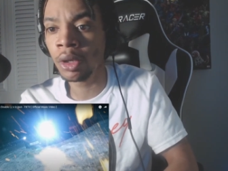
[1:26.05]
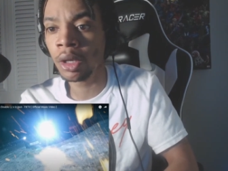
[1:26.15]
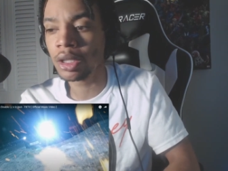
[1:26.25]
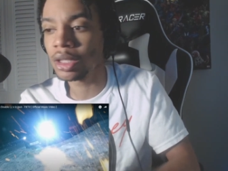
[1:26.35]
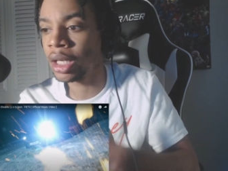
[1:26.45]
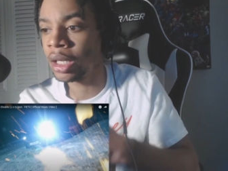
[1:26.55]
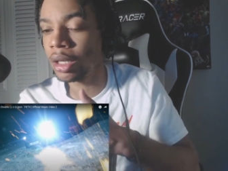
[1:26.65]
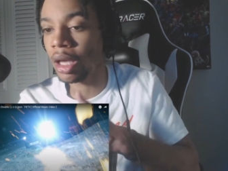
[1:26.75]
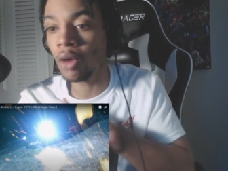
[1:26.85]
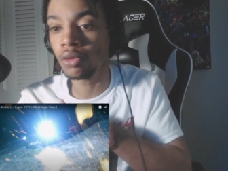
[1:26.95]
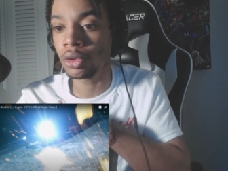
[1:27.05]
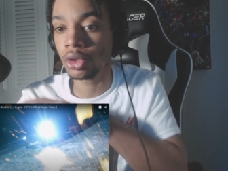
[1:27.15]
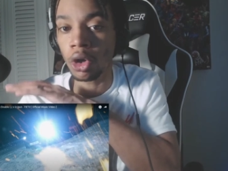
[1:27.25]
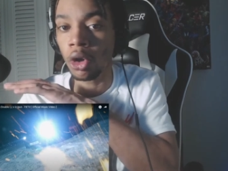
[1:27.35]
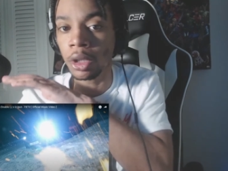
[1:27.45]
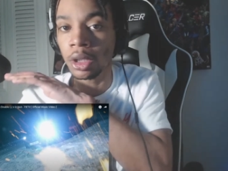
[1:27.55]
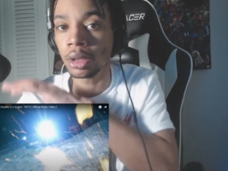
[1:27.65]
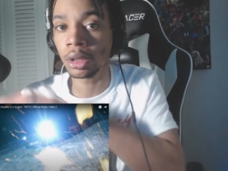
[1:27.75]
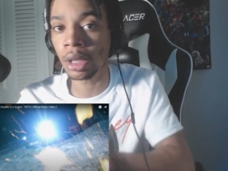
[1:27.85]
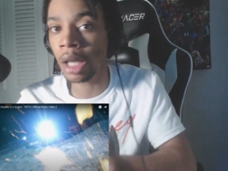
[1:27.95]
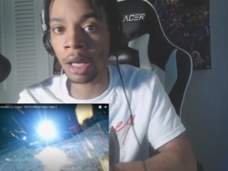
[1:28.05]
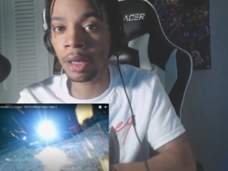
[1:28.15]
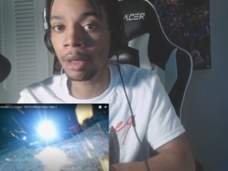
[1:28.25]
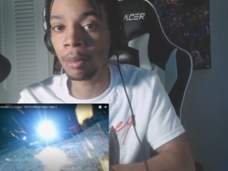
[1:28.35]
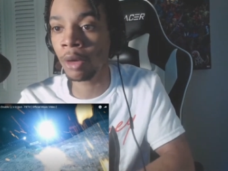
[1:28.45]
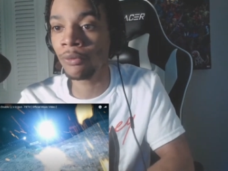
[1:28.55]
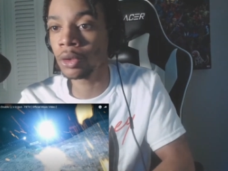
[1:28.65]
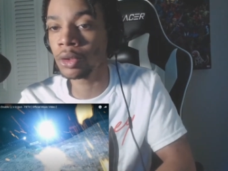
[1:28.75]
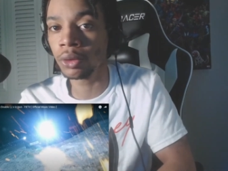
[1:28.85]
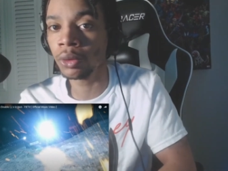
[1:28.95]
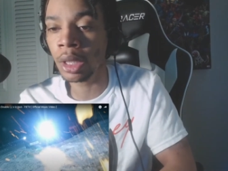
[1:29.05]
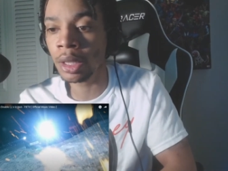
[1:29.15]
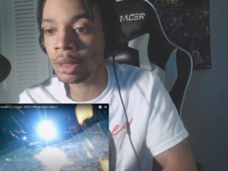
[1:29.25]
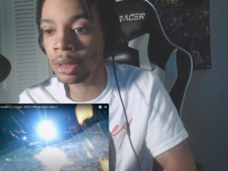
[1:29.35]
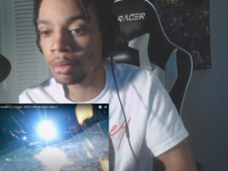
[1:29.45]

cause like I was talking a lot in my first two reactions,